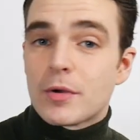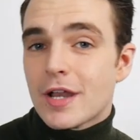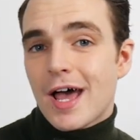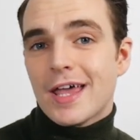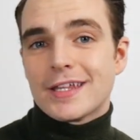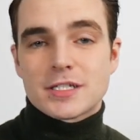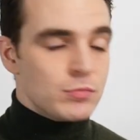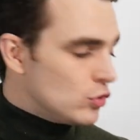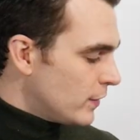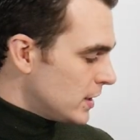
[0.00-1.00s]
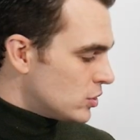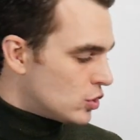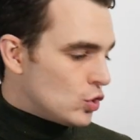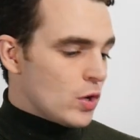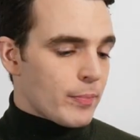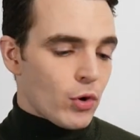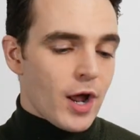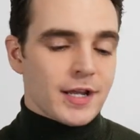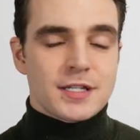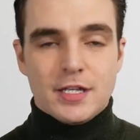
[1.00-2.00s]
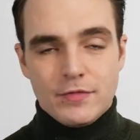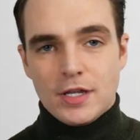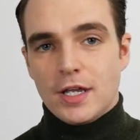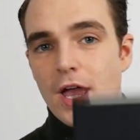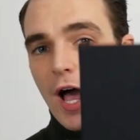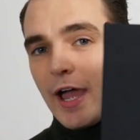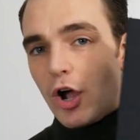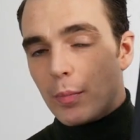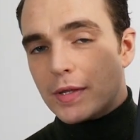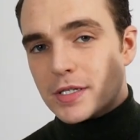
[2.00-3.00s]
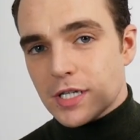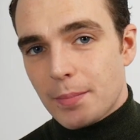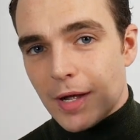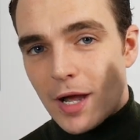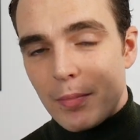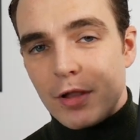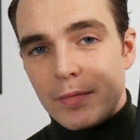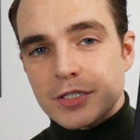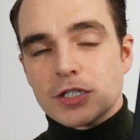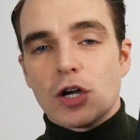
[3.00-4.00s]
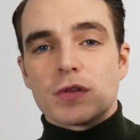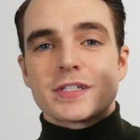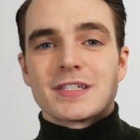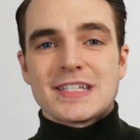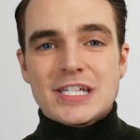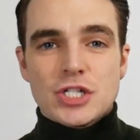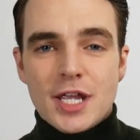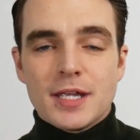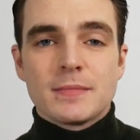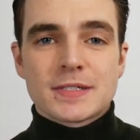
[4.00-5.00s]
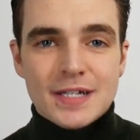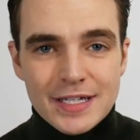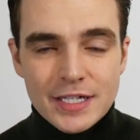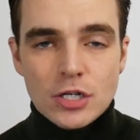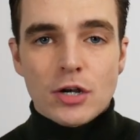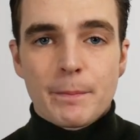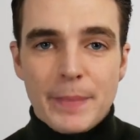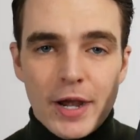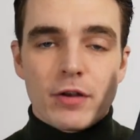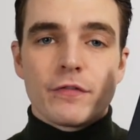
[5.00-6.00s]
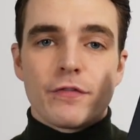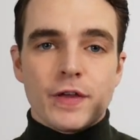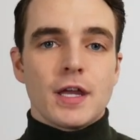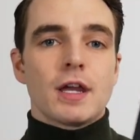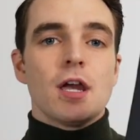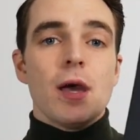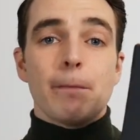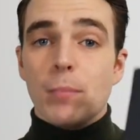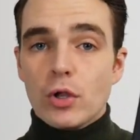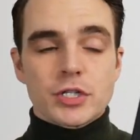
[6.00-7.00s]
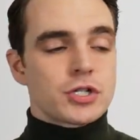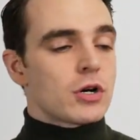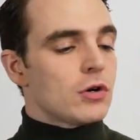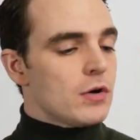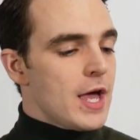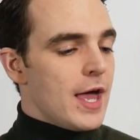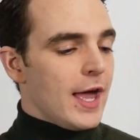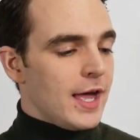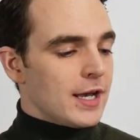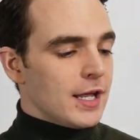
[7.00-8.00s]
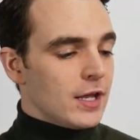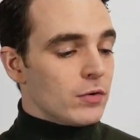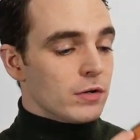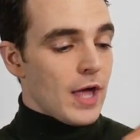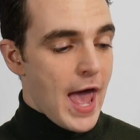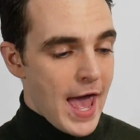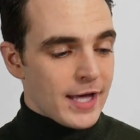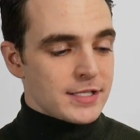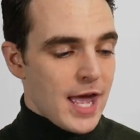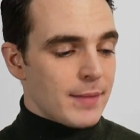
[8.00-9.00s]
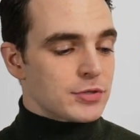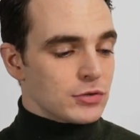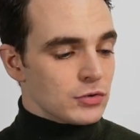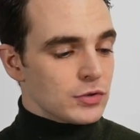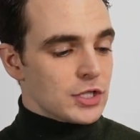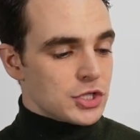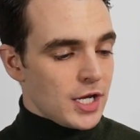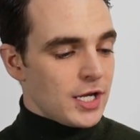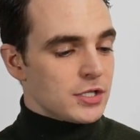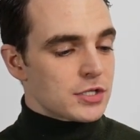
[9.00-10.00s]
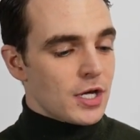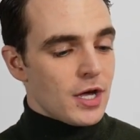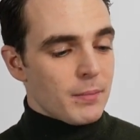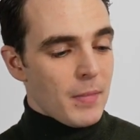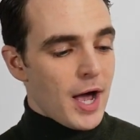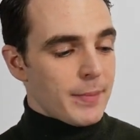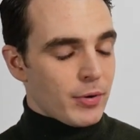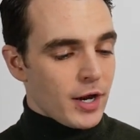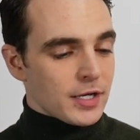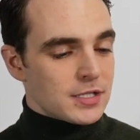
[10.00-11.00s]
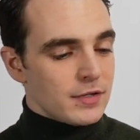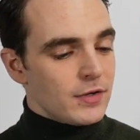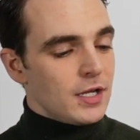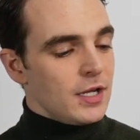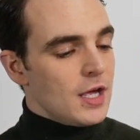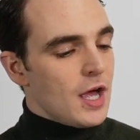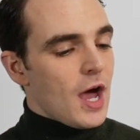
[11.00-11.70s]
Number nine, let's move into product activity. I opened this up a couple of months ago. This is the James Clear Baron Fig bullet journal, and it has absolutely changed my productivity.